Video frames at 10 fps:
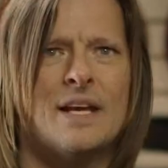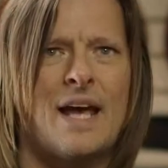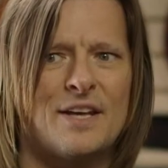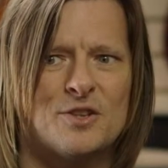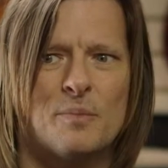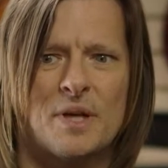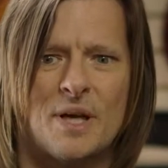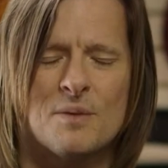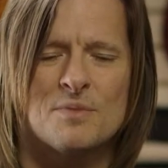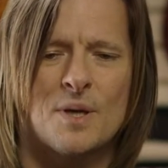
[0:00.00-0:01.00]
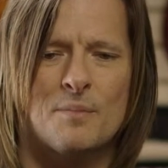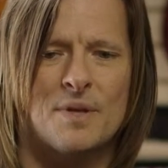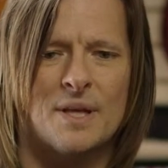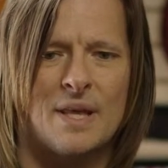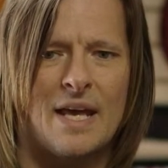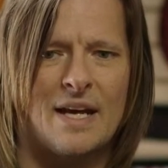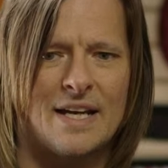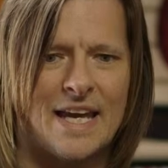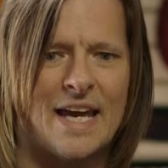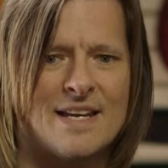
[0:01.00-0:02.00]
It has to become something that,
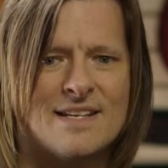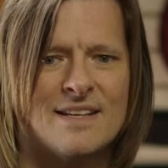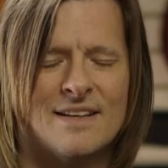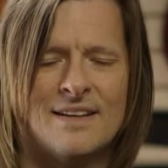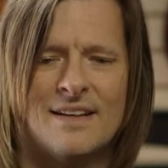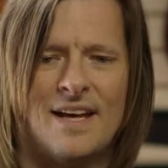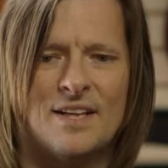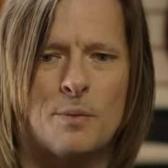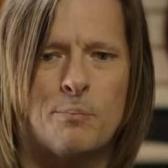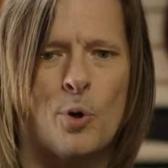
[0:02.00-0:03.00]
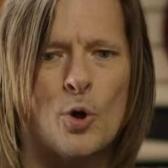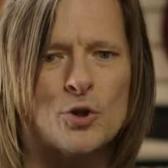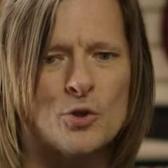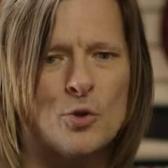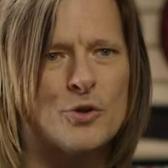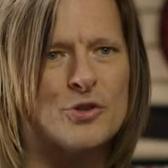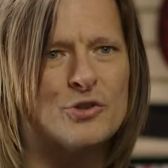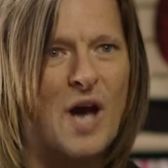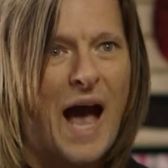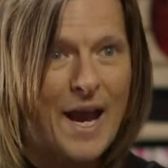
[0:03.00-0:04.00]
again, is a personal
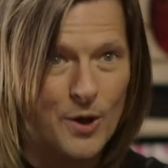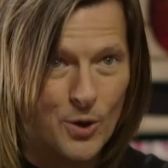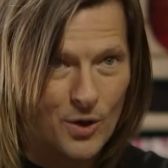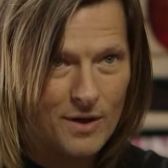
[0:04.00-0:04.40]
desire.